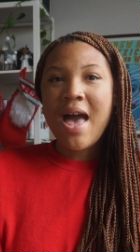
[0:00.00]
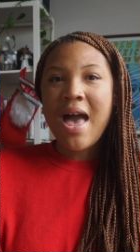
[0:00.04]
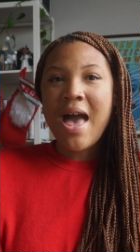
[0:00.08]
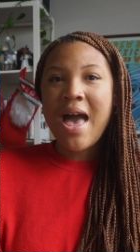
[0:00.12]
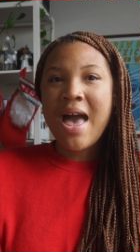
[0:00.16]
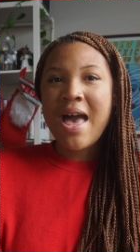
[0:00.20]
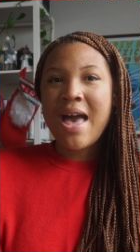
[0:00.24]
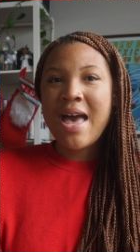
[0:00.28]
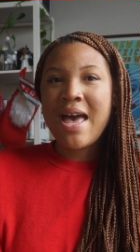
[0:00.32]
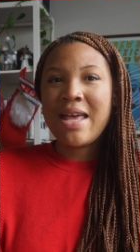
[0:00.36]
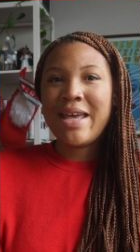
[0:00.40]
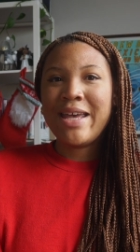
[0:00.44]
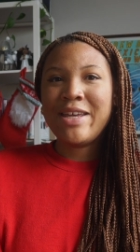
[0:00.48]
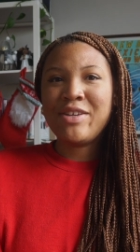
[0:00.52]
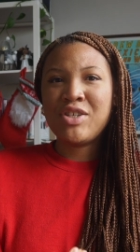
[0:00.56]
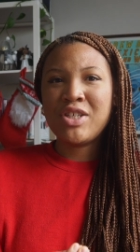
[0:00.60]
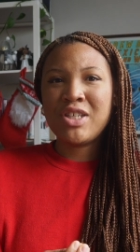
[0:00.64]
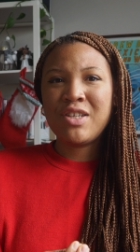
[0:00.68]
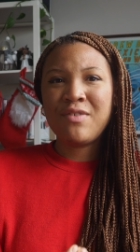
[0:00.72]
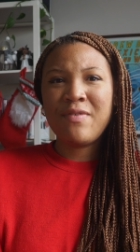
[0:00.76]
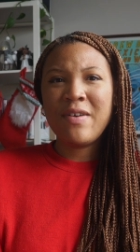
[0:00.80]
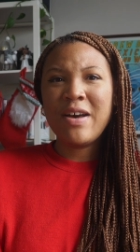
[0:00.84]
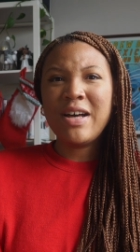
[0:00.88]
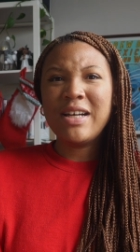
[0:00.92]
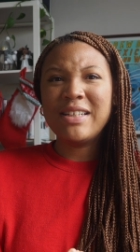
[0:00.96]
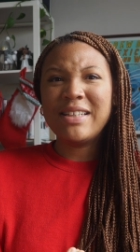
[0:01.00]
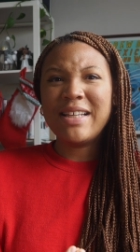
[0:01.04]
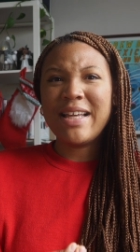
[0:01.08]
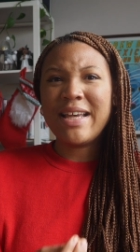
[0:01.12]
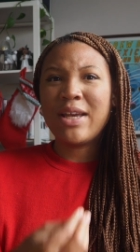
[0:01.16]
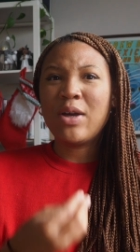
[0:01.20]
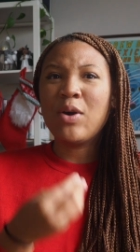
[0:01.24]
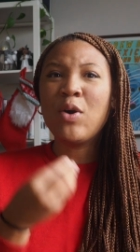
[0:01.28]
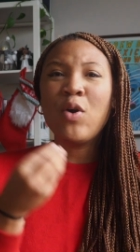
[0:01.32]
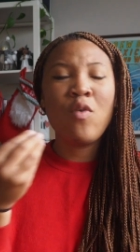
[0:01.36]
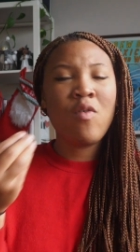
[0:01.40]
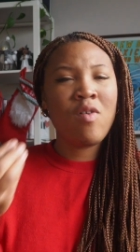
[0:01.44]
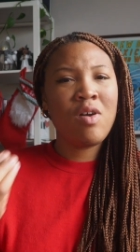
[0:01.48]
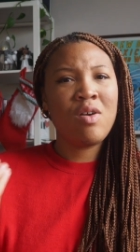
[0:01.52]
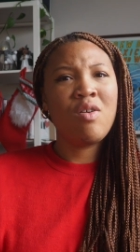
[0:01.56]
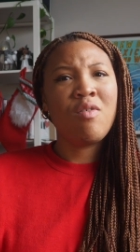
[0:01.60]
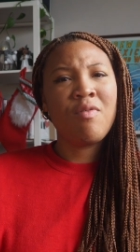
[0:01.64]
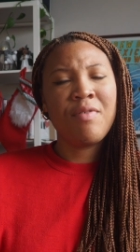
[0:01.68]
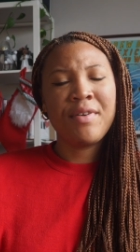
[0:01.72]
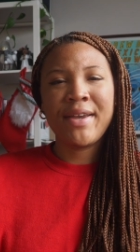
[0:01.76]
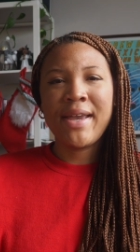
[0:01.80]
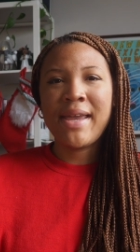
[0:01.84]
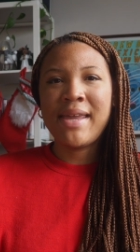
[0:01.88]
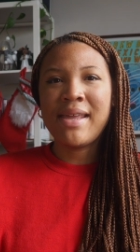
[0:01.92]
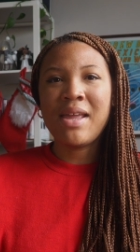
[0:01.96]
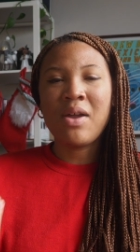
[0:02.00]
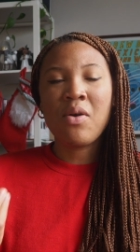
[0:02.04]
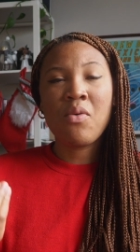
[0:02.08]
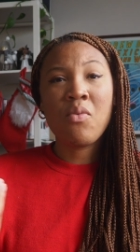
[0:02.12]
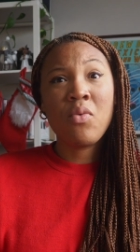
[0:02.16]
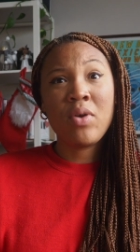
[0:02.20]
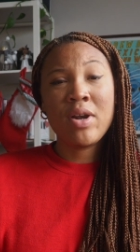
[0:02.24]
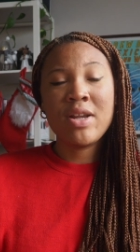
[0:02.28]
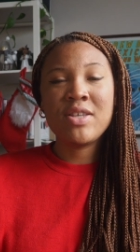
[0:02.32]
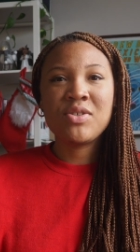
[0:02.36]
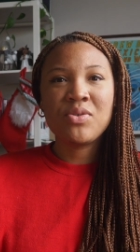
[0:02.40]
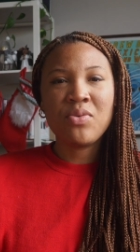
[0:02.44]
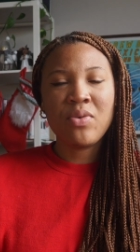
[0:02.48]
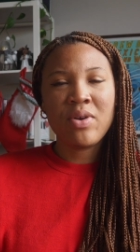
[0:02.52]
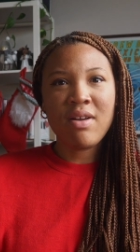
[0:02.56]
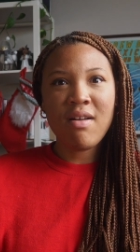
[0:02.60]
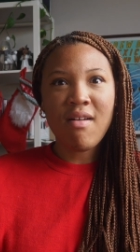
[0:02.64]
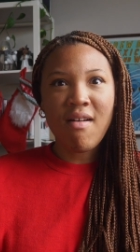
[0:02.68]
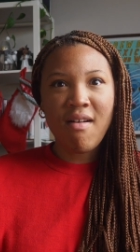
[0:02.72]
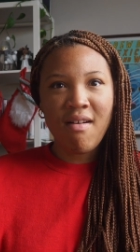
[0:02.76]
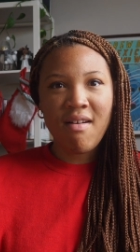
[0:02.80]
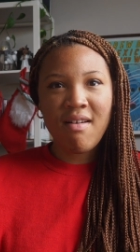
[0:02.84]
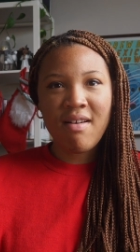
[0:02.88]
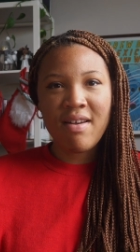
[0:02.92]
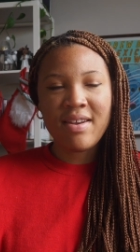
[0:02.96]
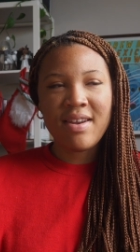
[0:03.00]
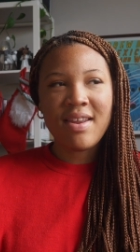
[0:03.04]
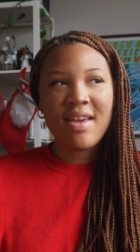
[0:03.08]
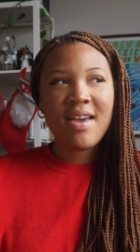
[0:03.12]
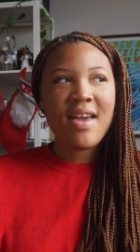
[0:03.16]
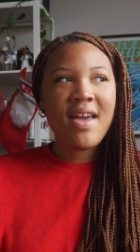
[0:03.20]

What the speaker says: and it just felt like over and over again, like, what is going on?